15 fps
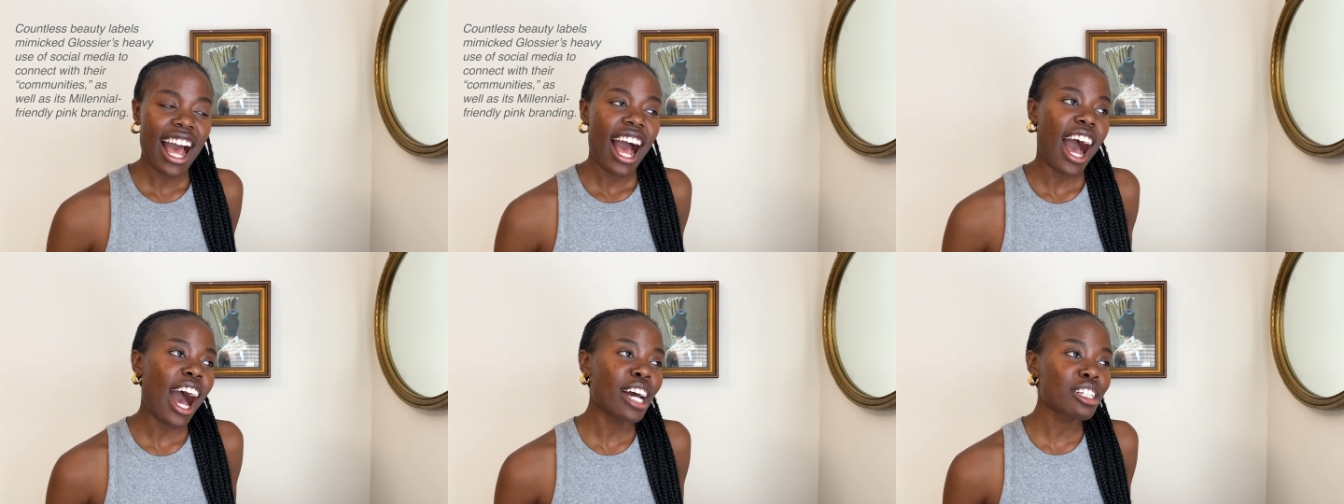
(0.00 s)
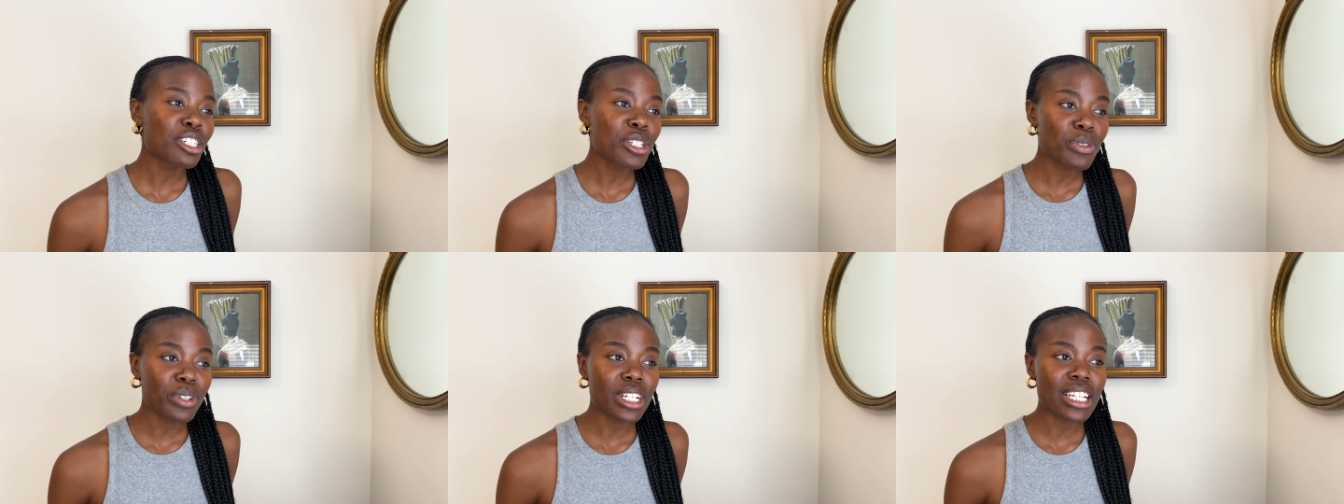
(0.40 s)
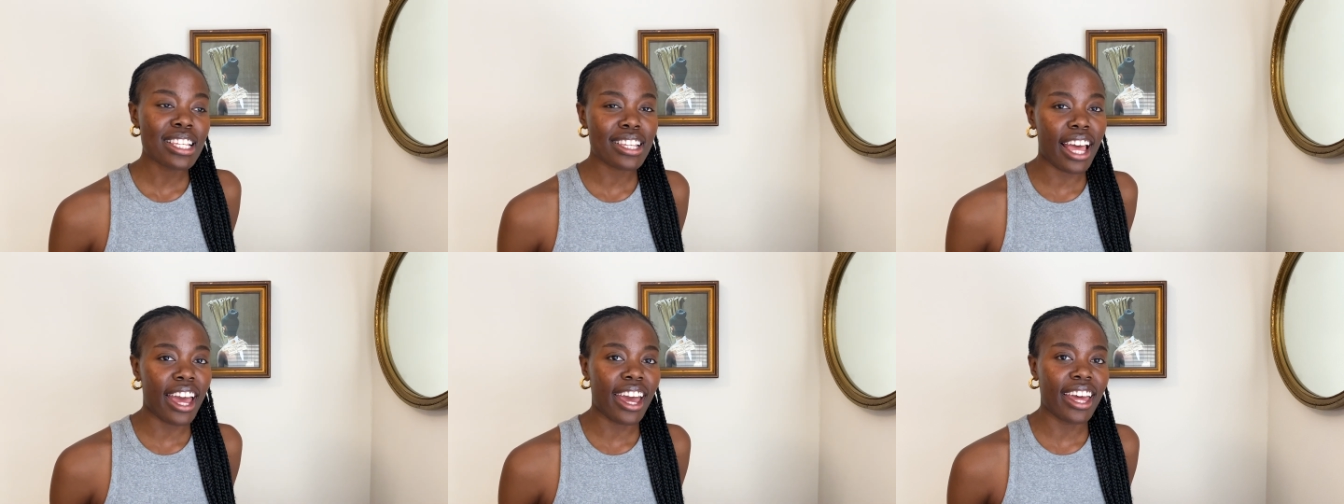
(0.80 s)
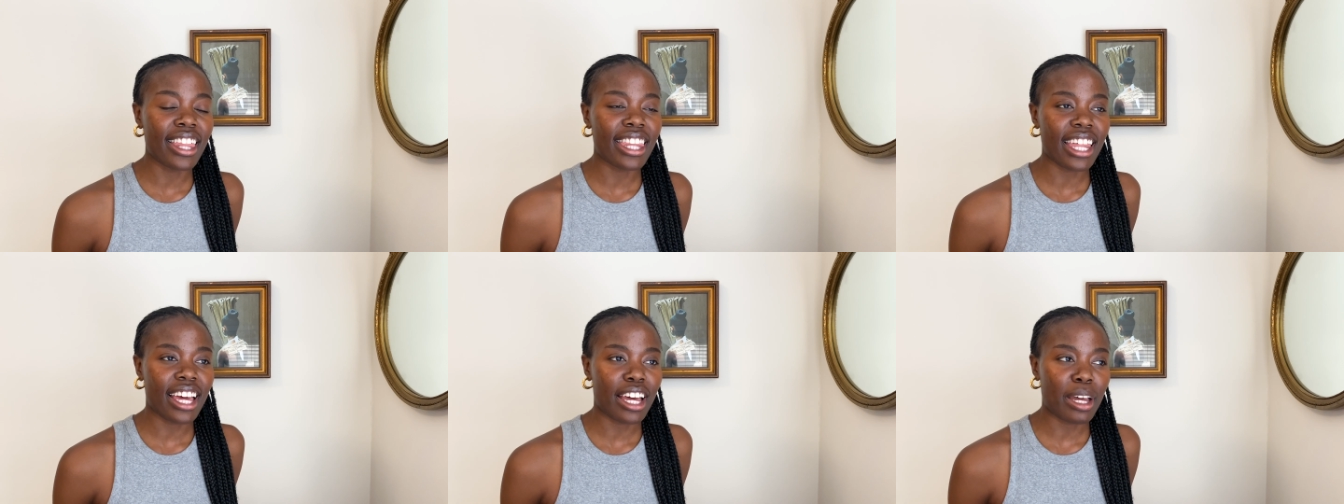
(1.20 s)
I just wanna say
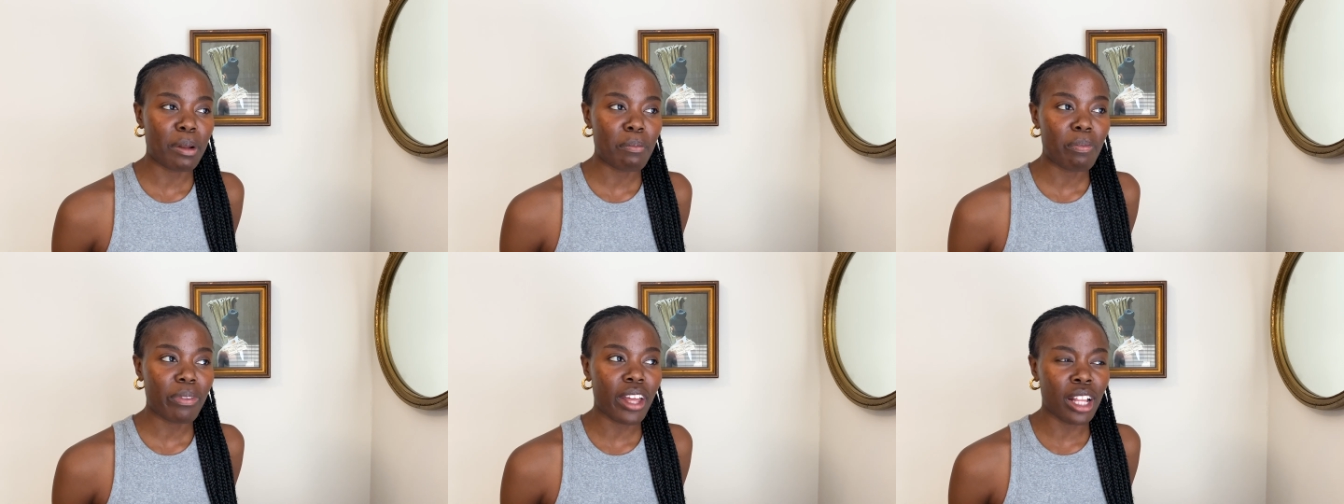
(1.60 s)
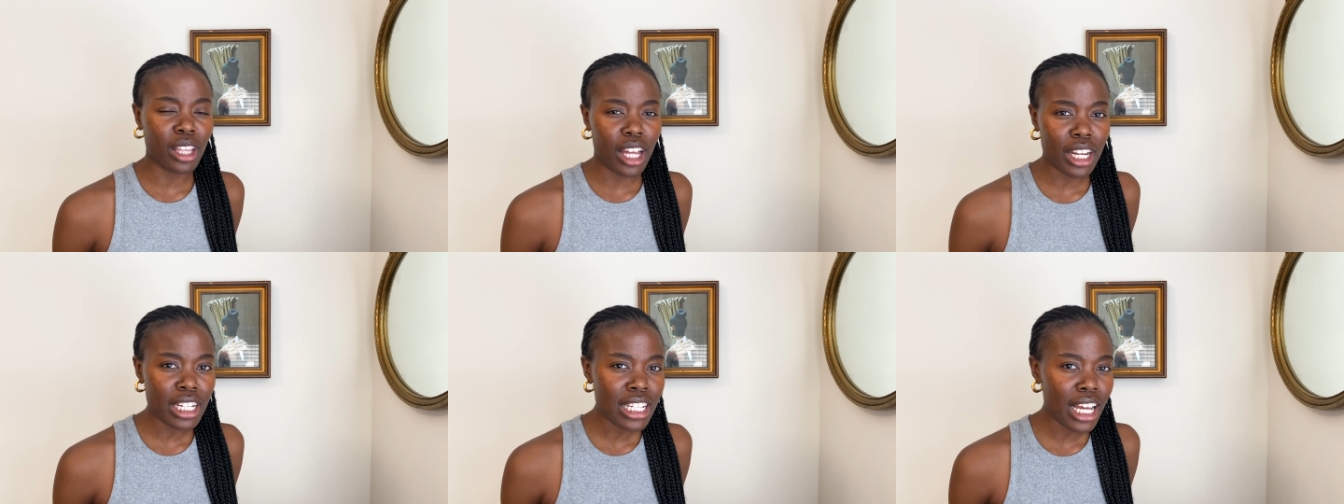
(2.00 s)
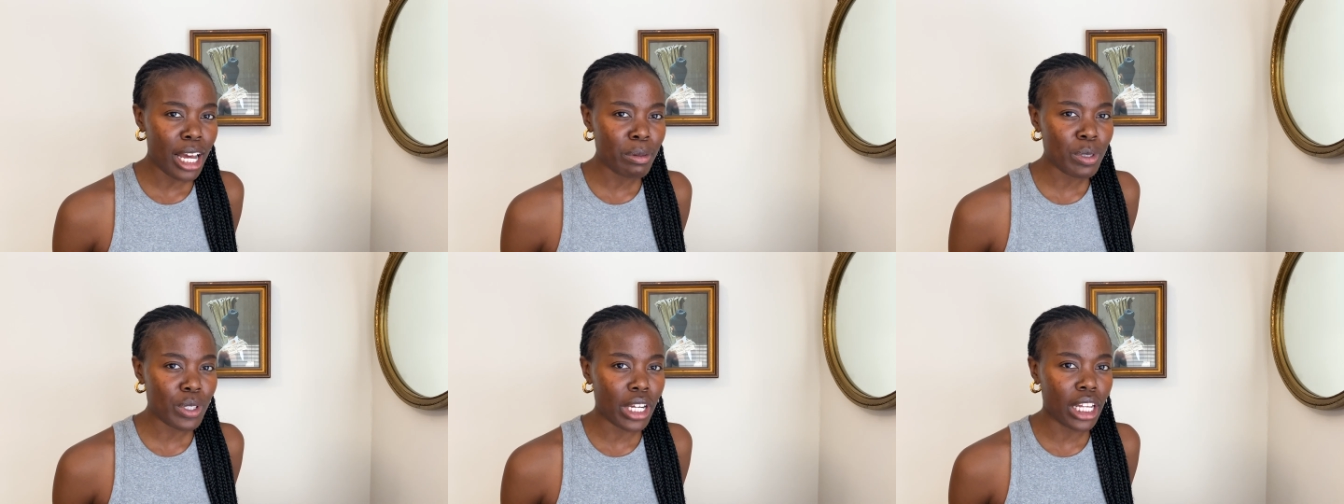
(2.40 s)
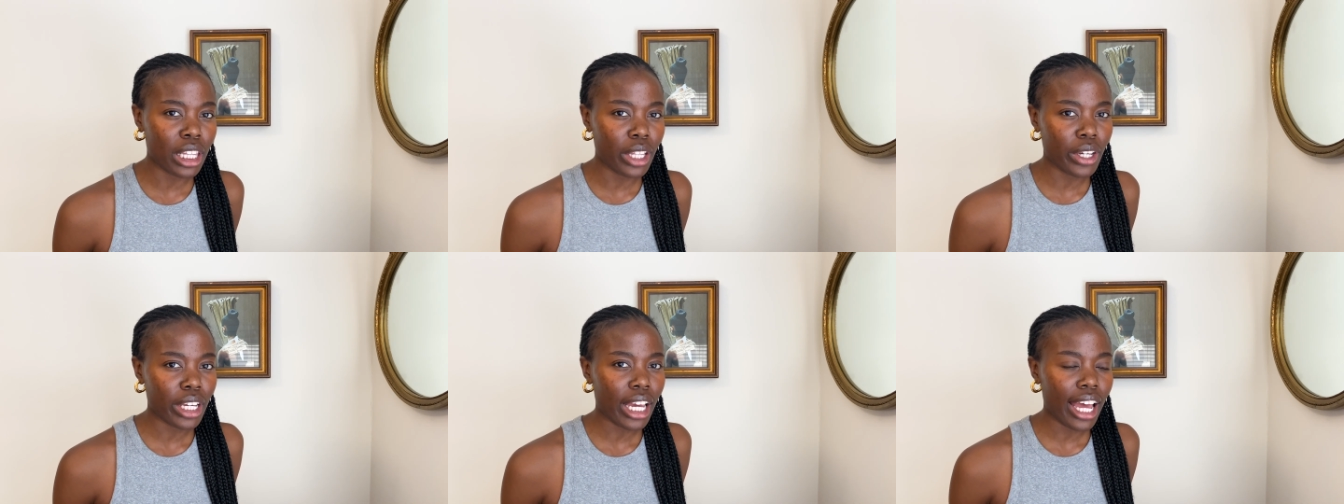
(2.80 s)
that a lot of times when I
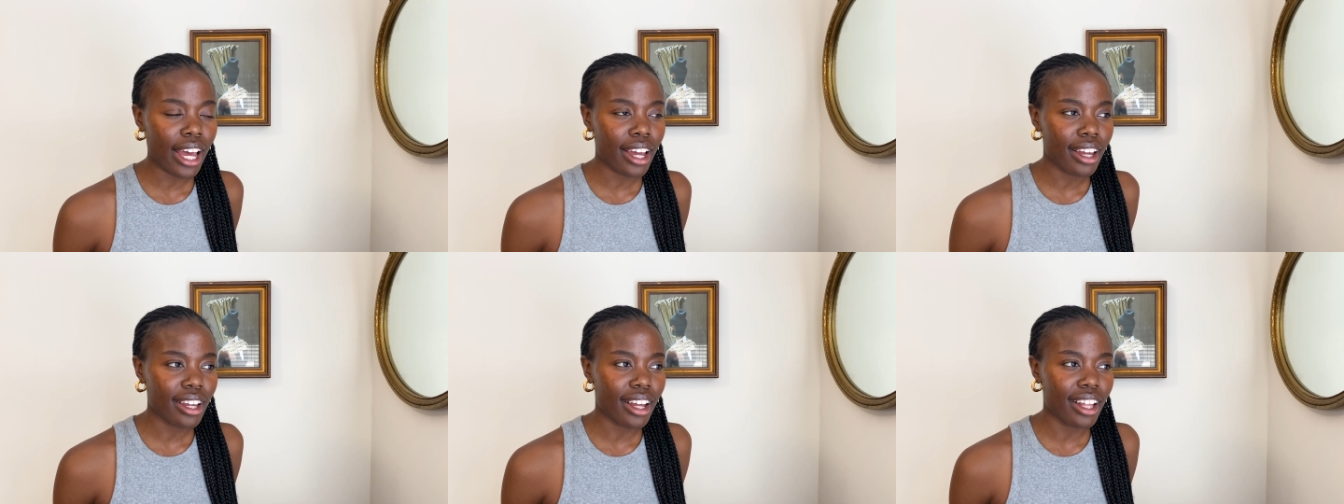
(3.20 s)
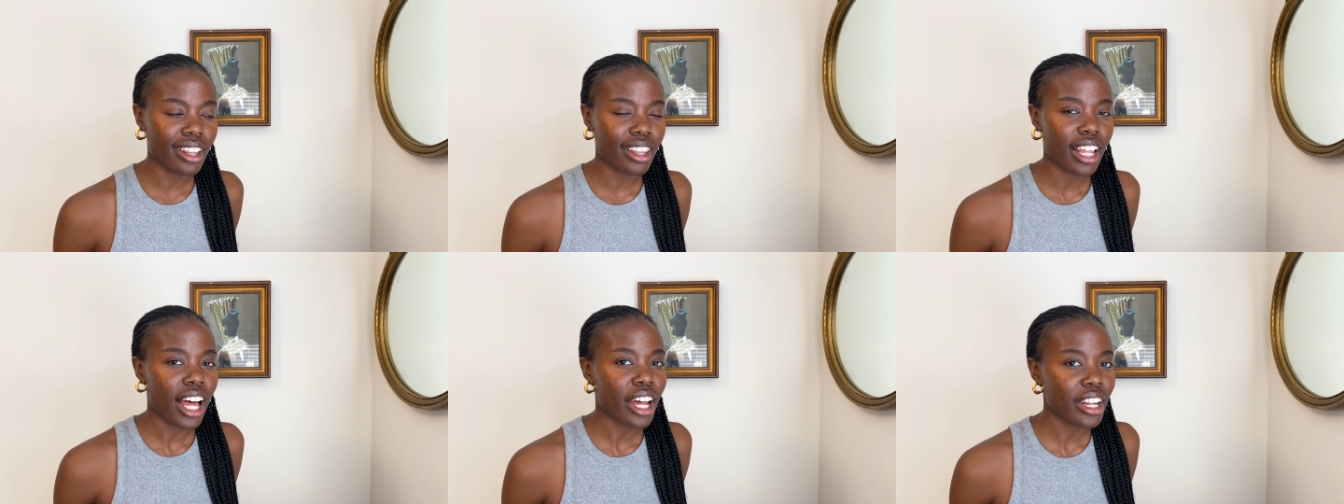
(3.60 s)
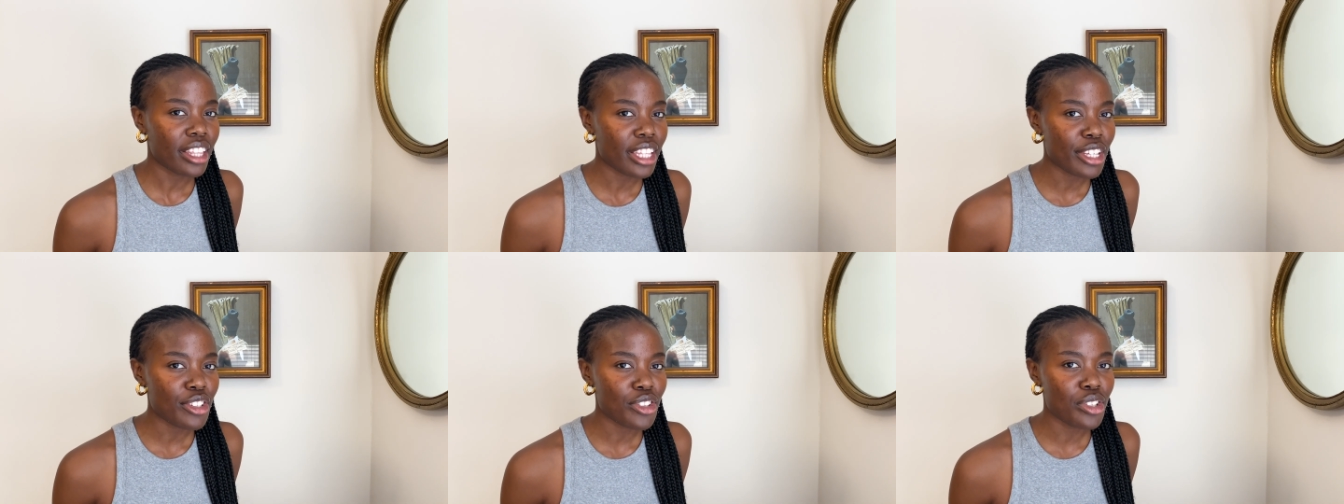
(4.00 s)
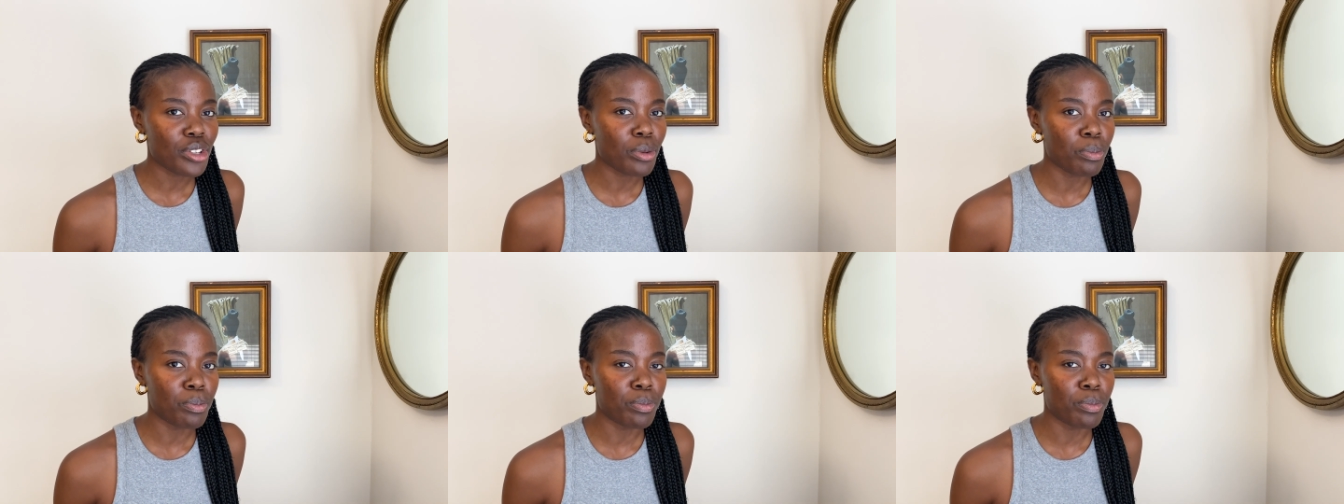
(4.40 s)
look at a lot of these new